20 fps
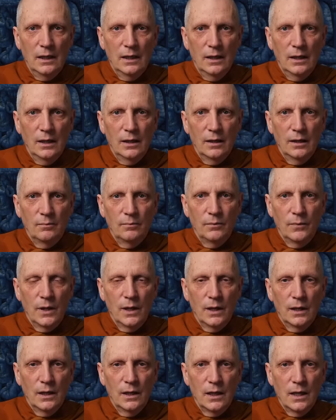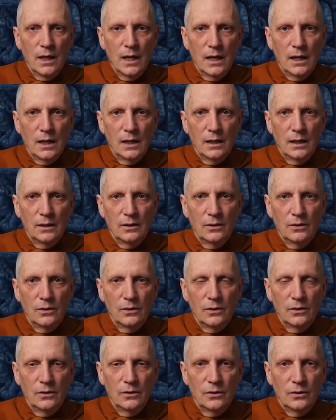Um, and
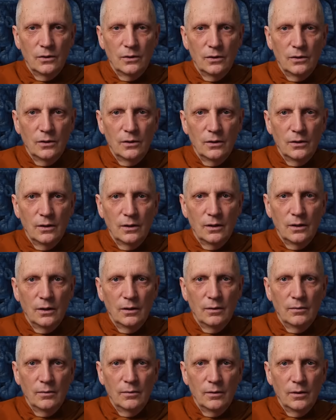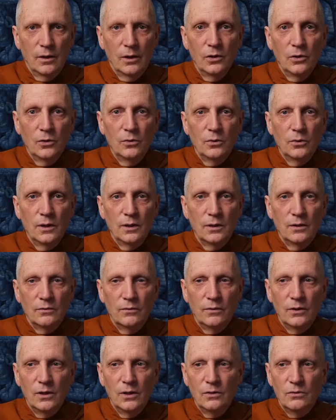uh, although uh, it's
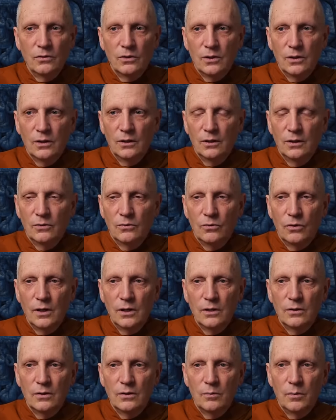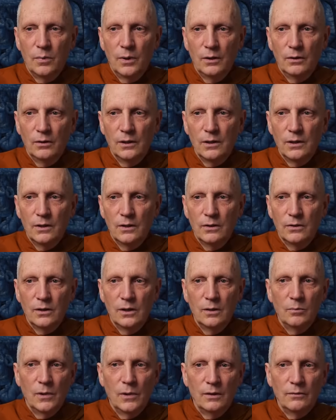very interesting that Christ apparently says,
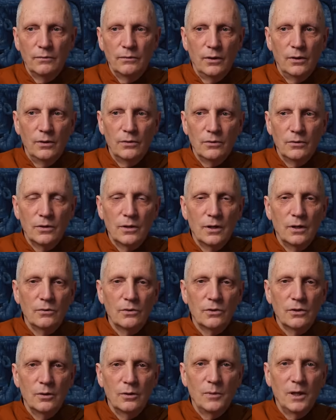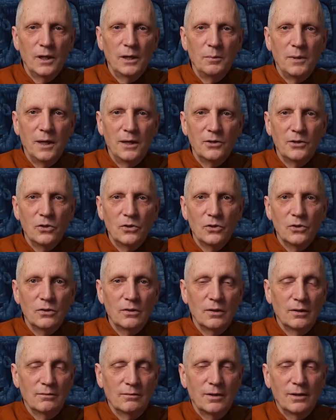"In my Father's house are many mansions."
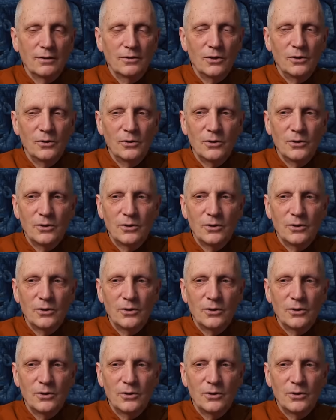That, that's all he